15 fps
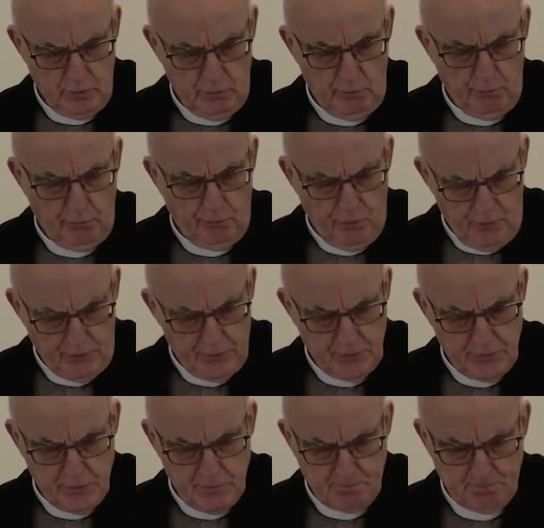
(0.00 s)
for
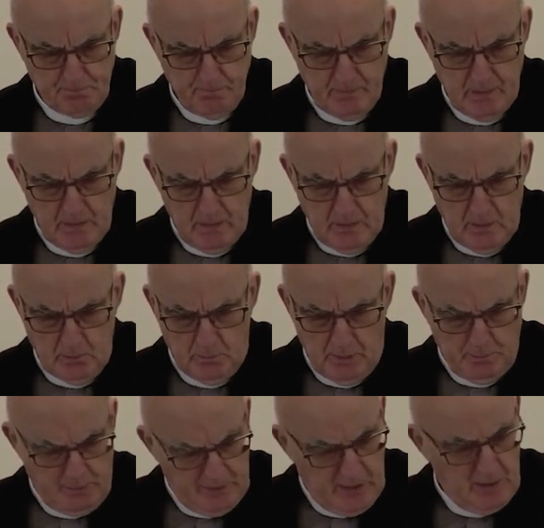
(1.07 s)
us. But
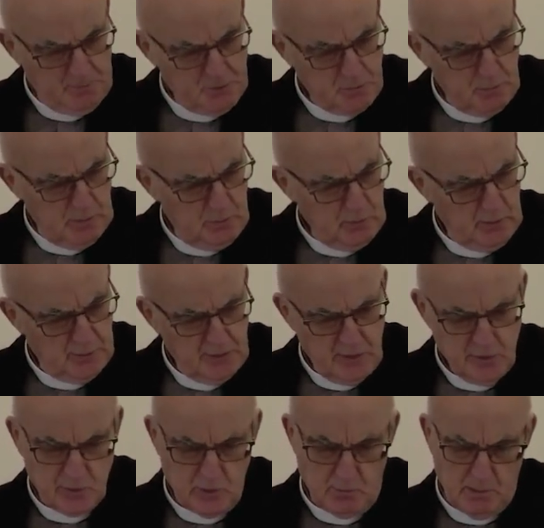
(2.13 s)
perhaps we look at these
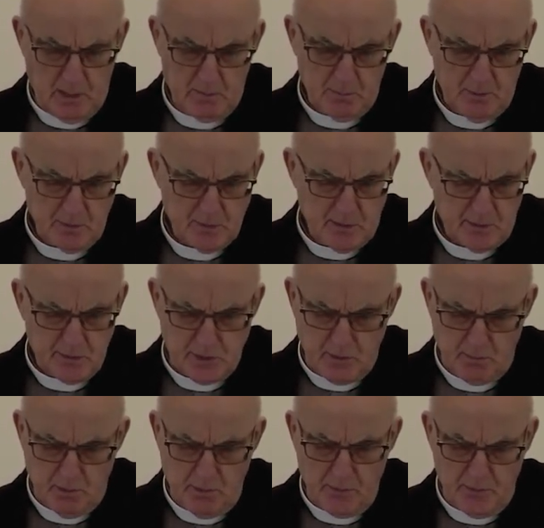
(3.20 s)
commandments at some
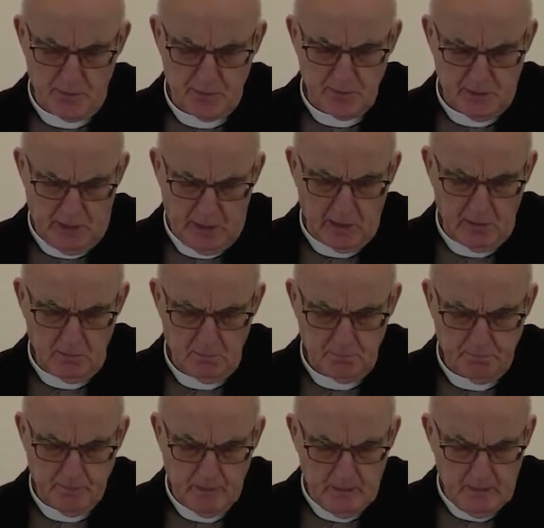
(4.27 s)
other time.
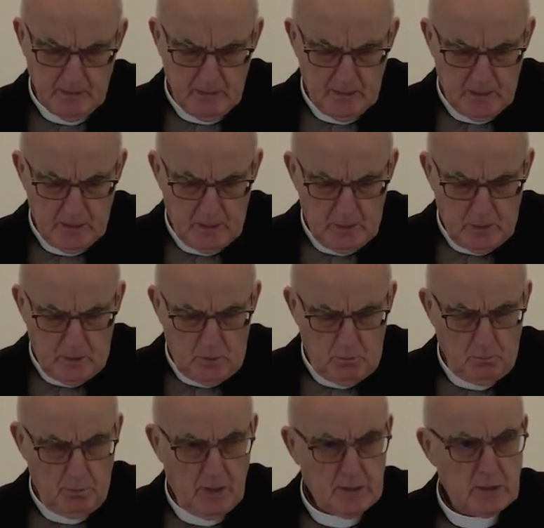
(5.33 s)

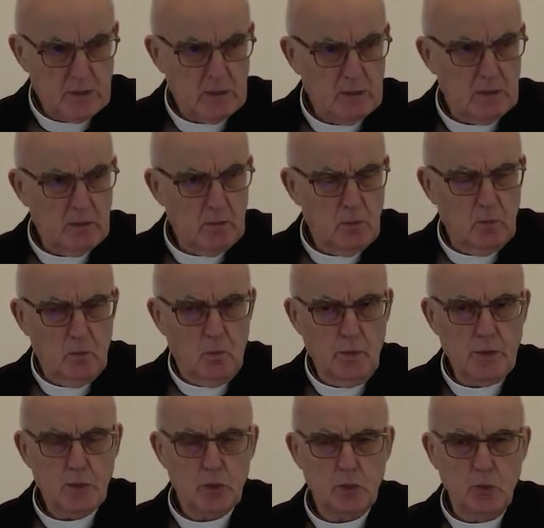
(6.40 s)
But we
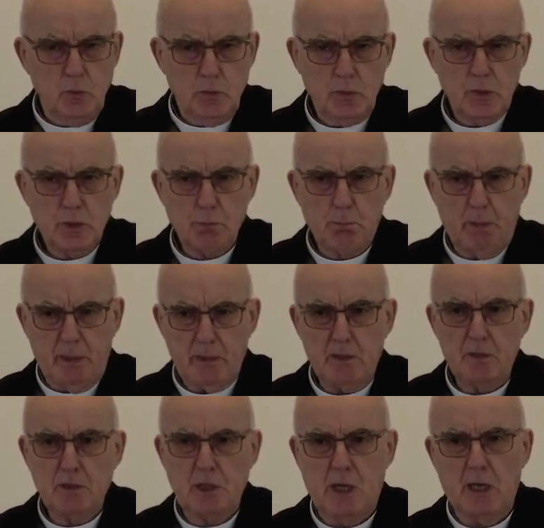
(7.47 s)
should spend
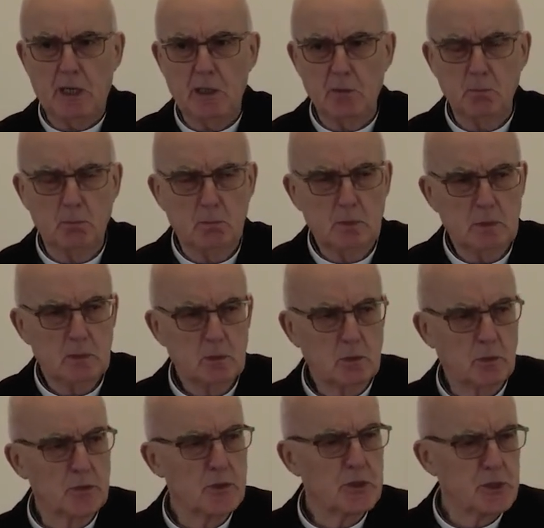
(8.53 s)
time
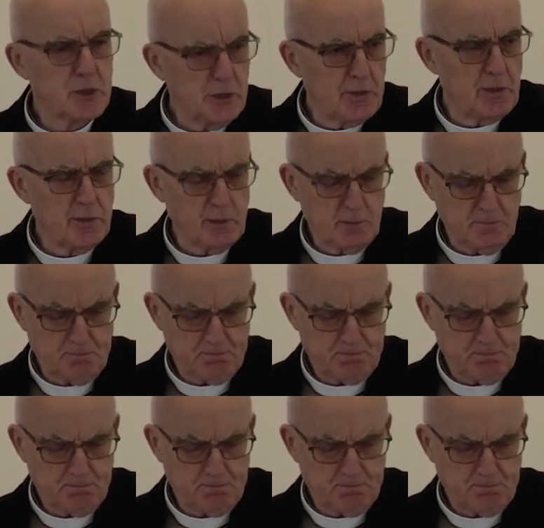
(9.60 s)
considering